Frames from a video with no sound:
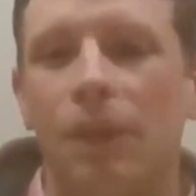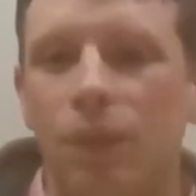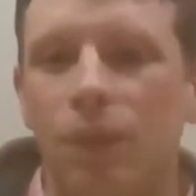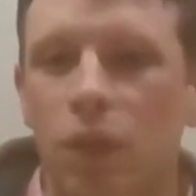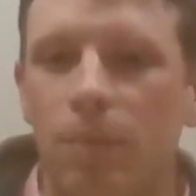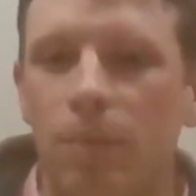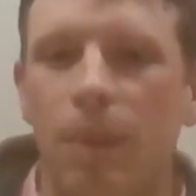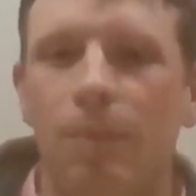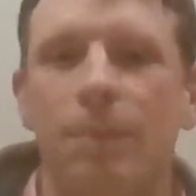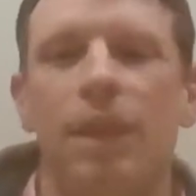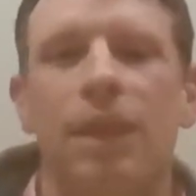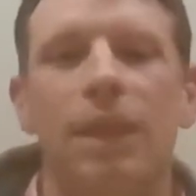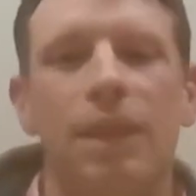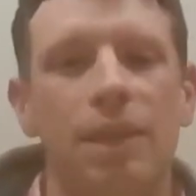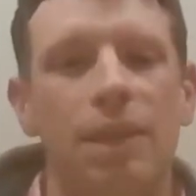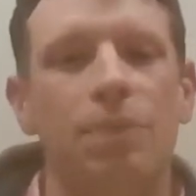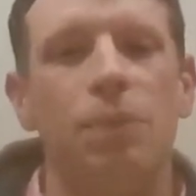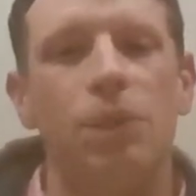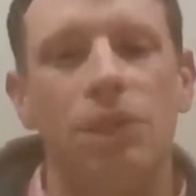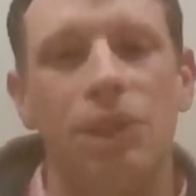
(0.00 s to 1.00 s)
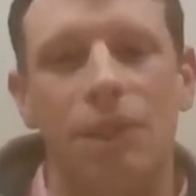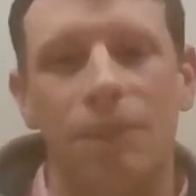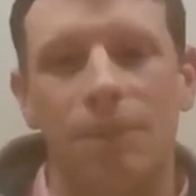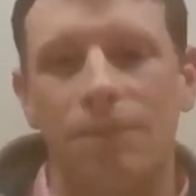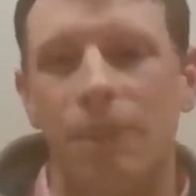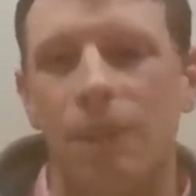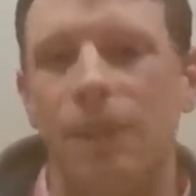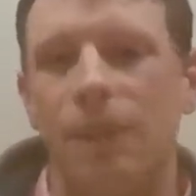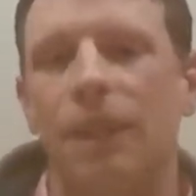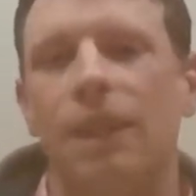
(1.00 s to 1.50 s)
if you remember, England was at the
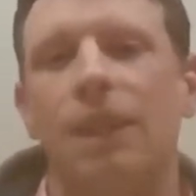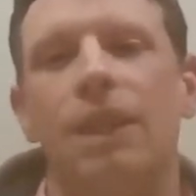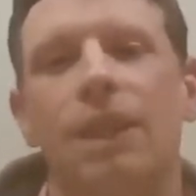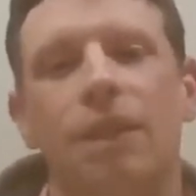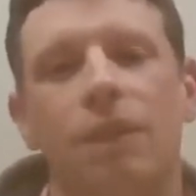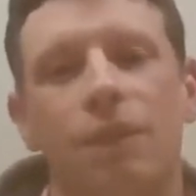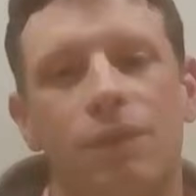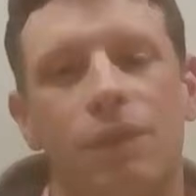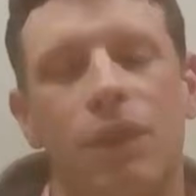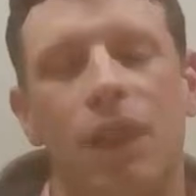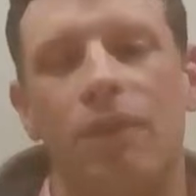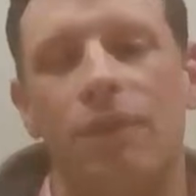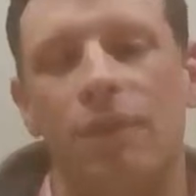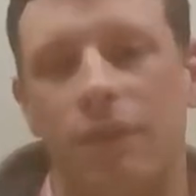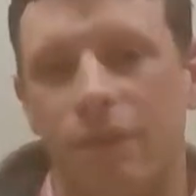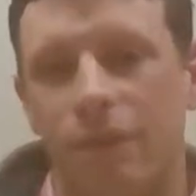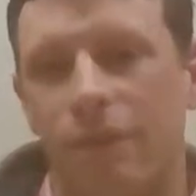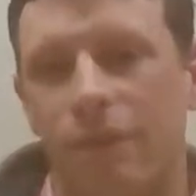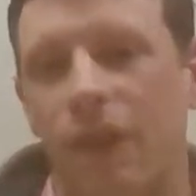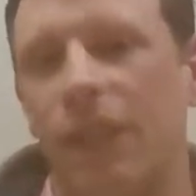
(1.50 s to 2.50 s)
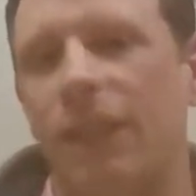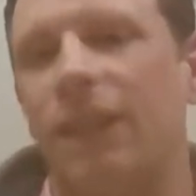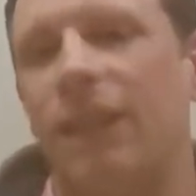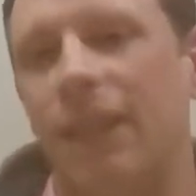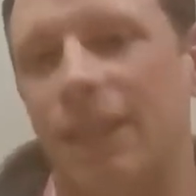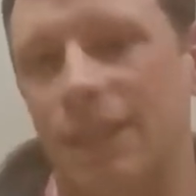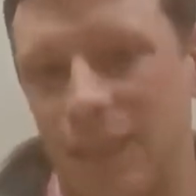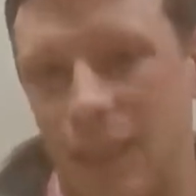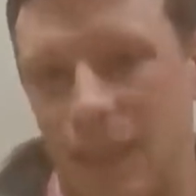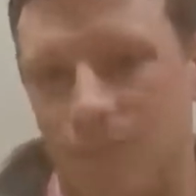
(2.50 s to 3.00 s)
beginning of kind of a fight
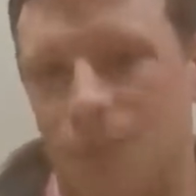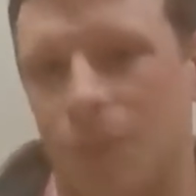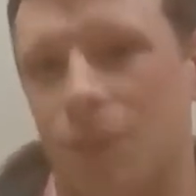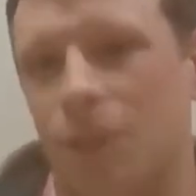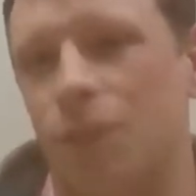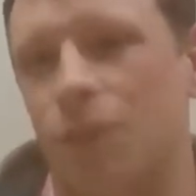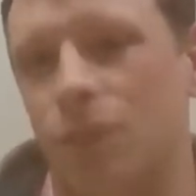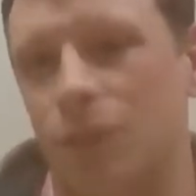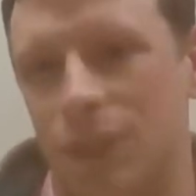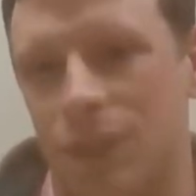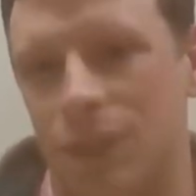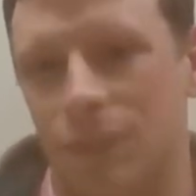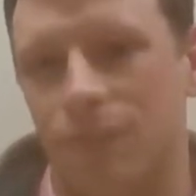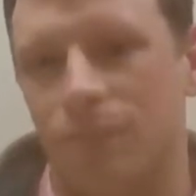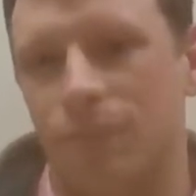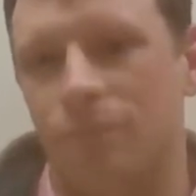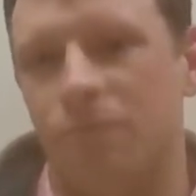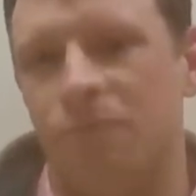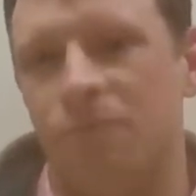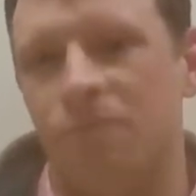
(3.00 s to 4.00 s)
against absolutism.